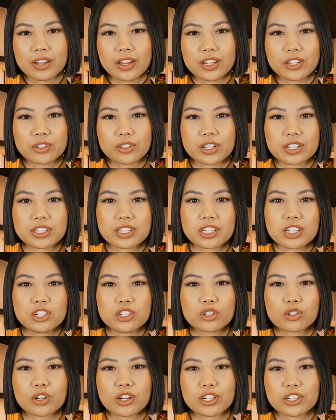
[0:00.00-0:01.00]
Address
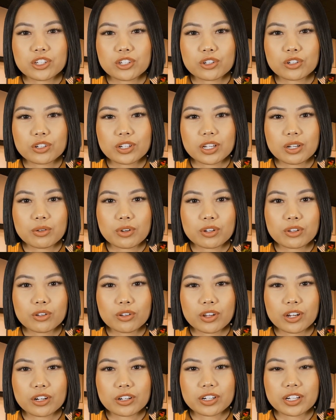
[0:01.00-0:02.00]
each criterion with
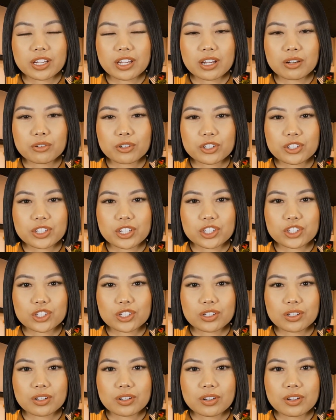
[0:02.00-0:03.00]
clarity and precision.